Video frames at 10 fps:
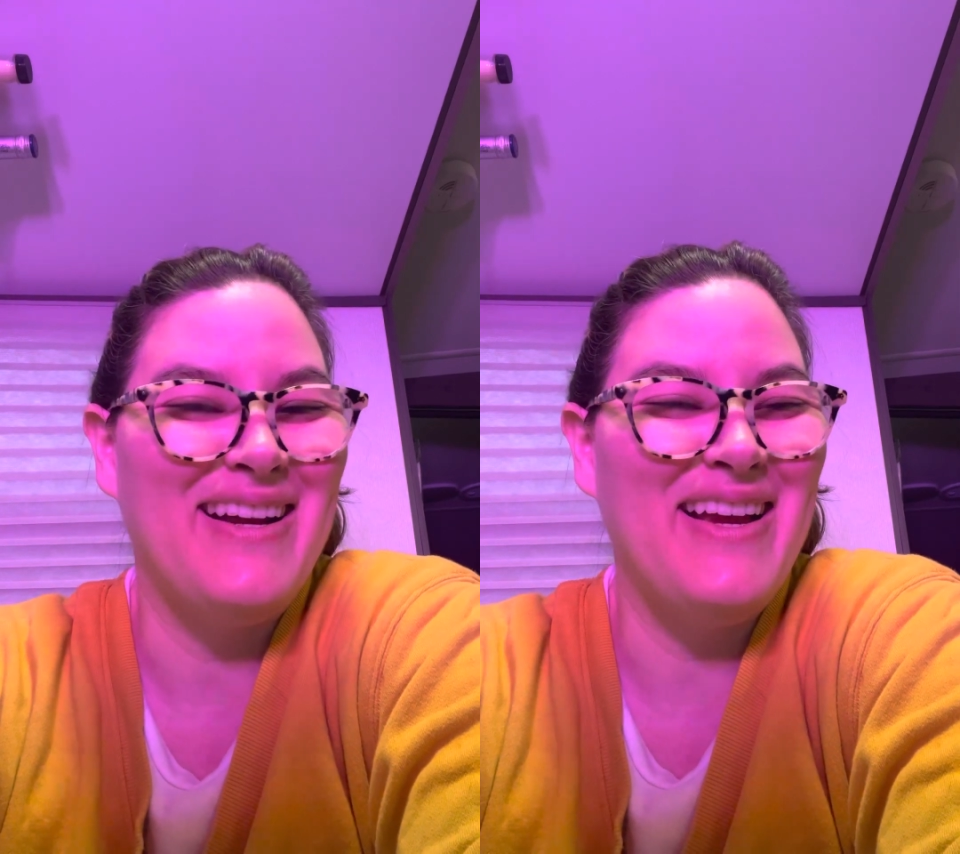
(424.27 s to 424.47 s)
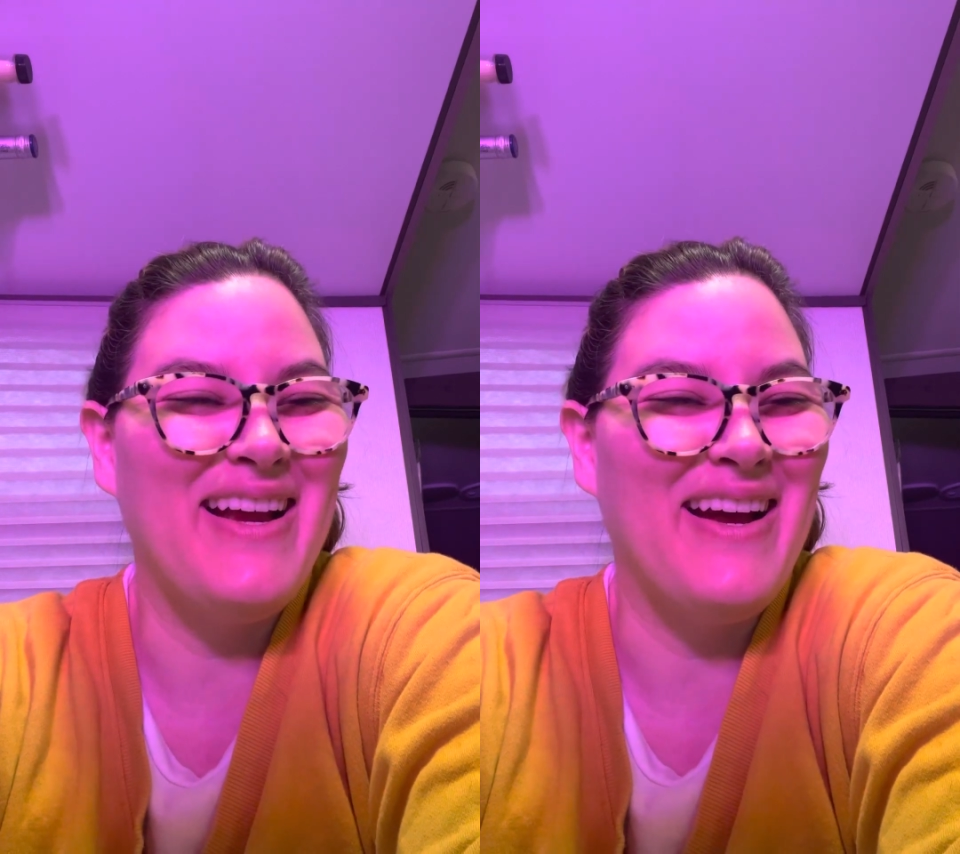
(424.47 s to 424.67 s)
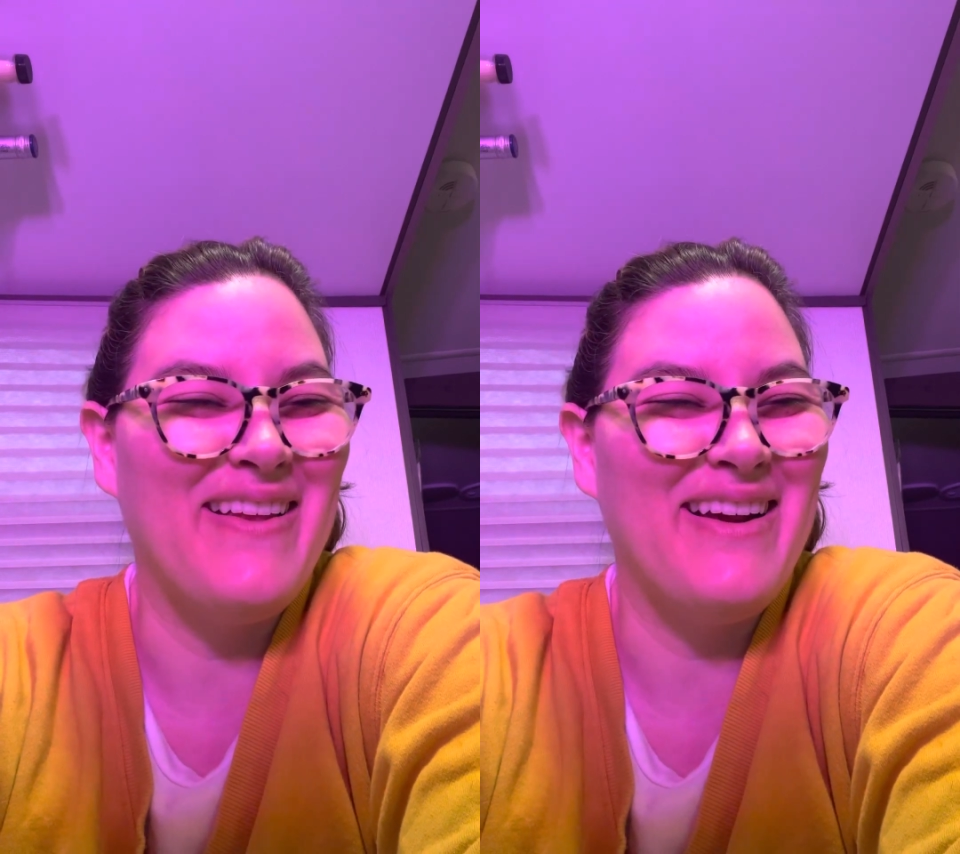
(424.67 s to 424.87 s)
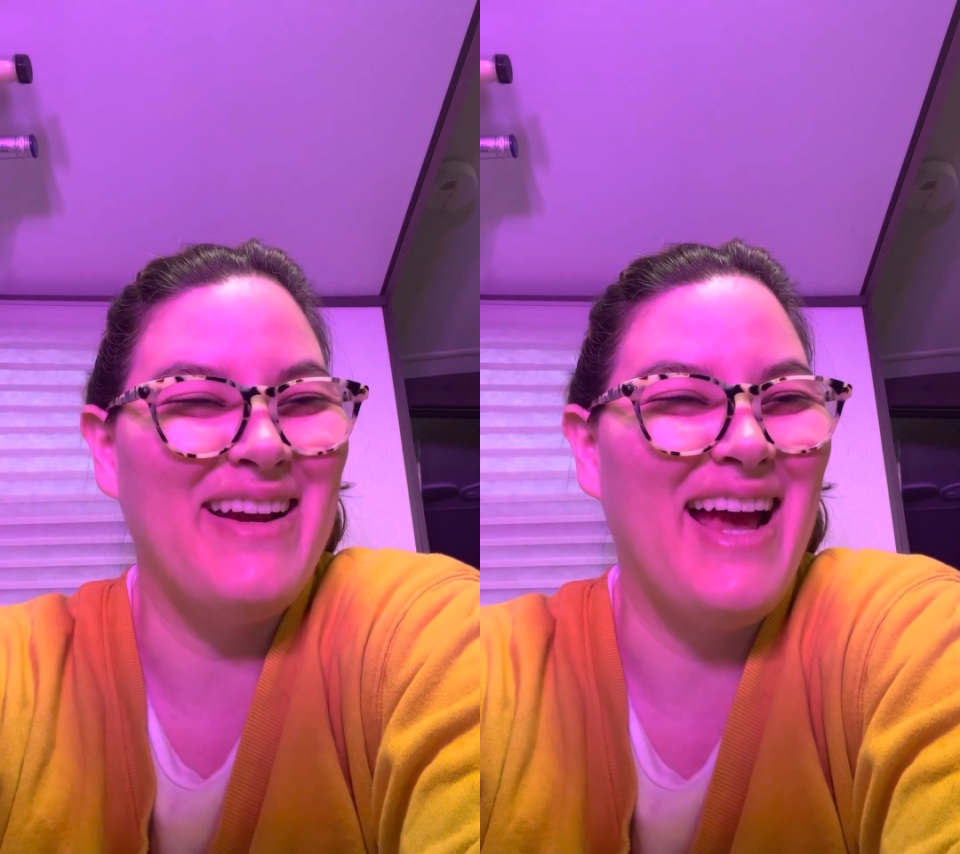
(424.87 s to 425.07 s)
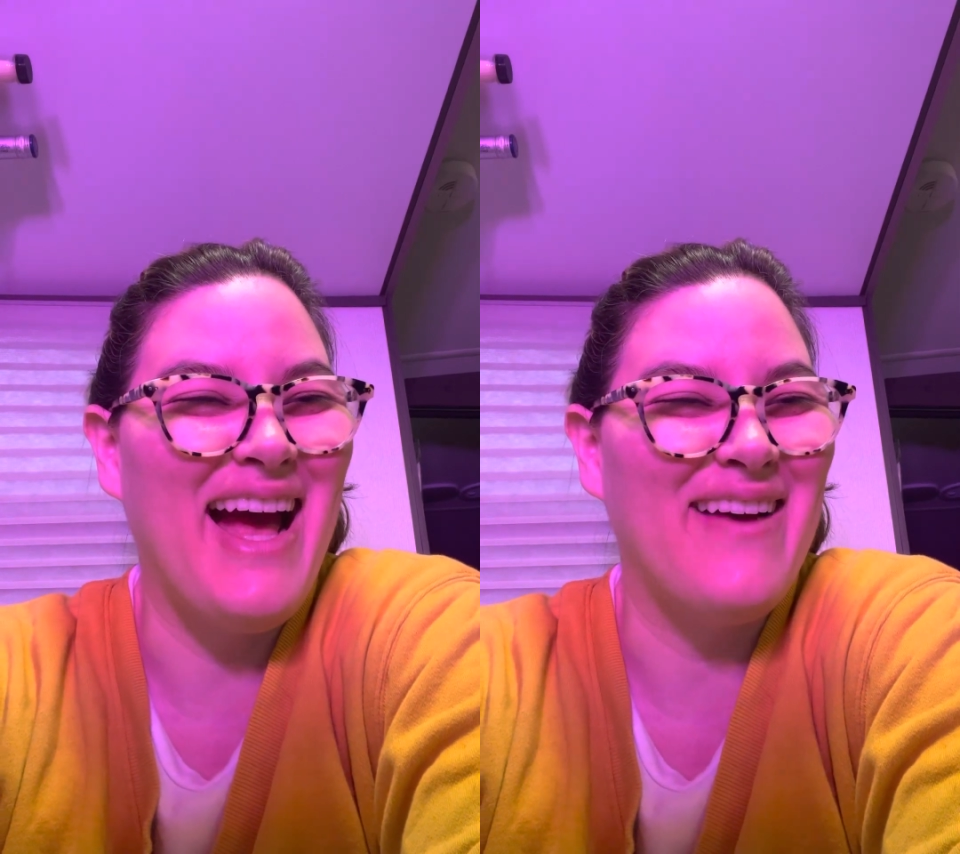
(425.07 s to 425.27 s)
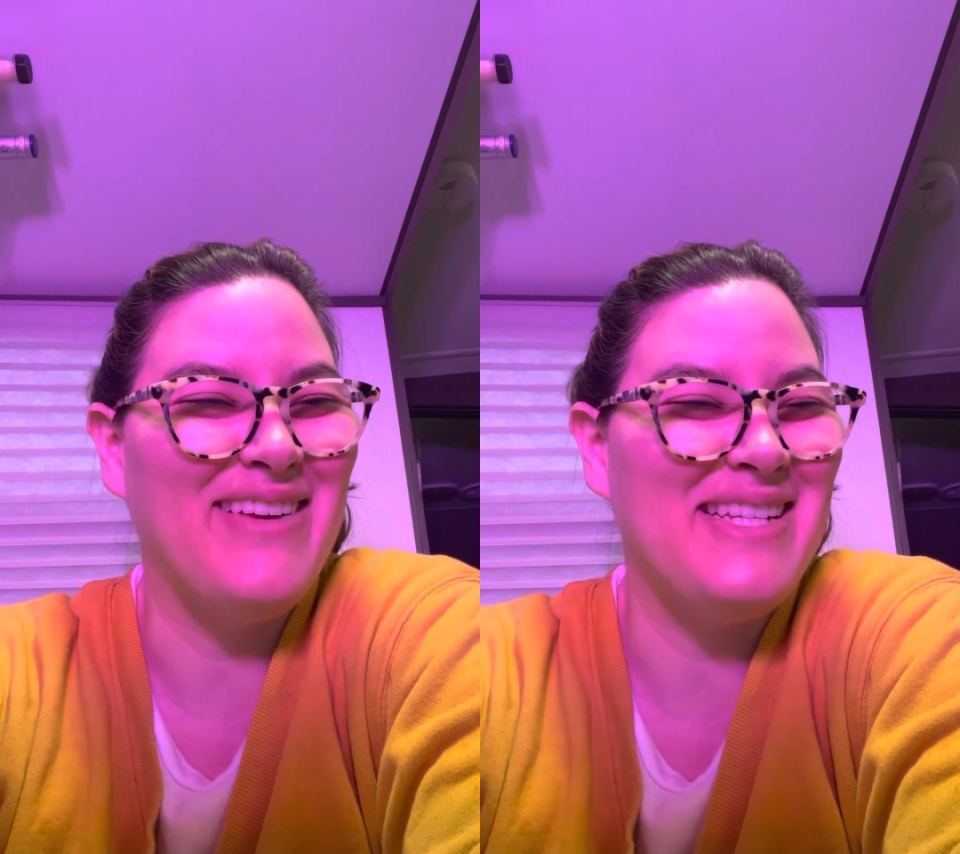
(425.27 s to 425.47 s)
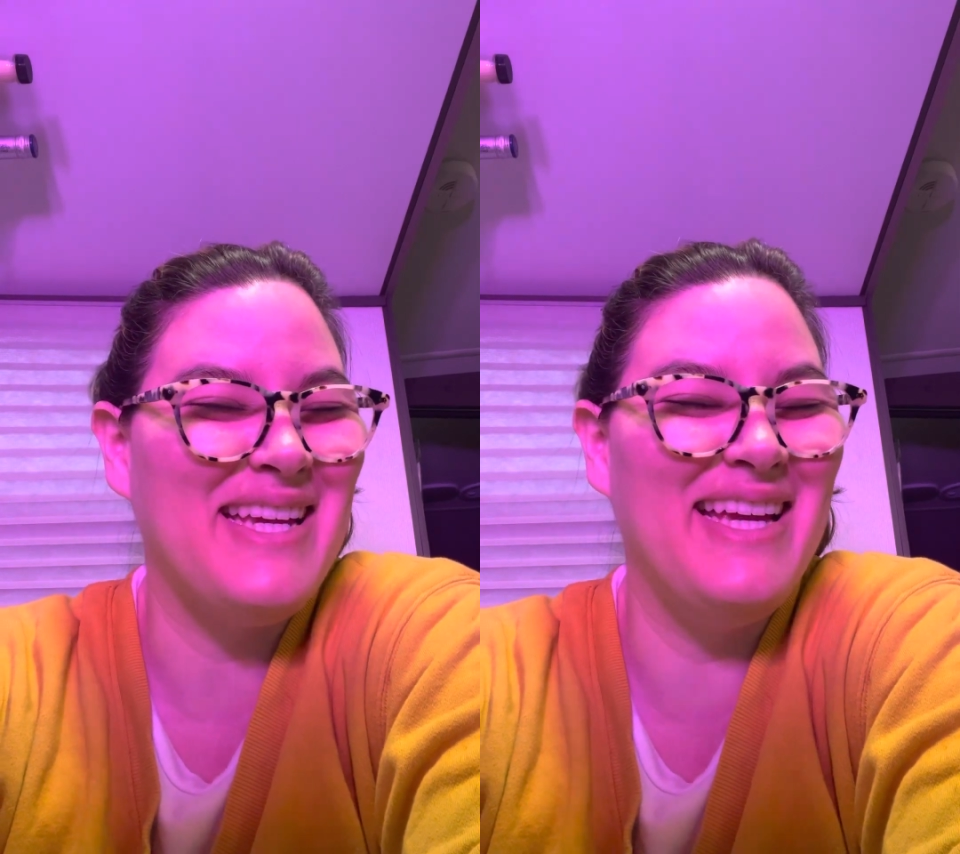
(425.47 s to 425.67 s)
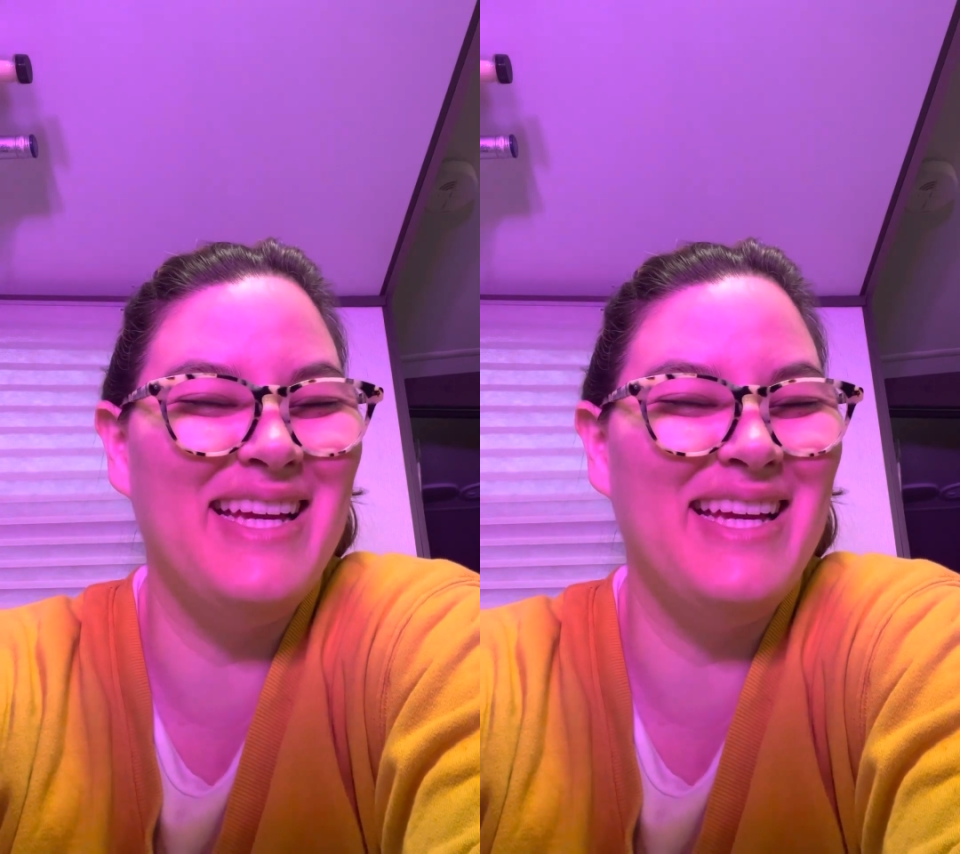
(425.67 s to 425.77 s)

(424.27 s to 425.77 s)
you go. There you have it.